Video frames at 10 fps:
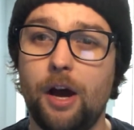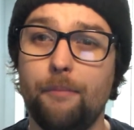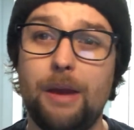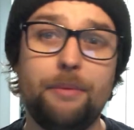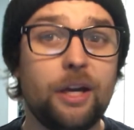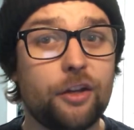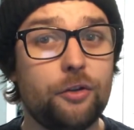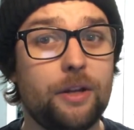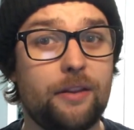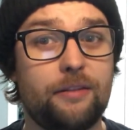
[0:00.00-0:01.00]
Maybe I can
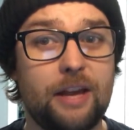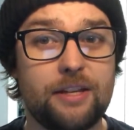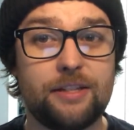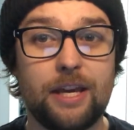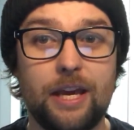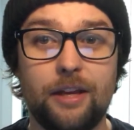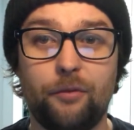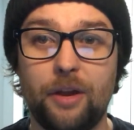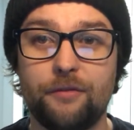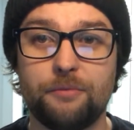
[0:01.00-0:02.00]
do it at the test day if
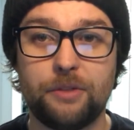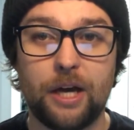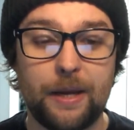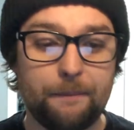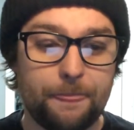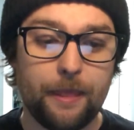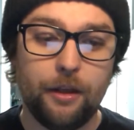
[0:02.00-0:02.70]
we have some time.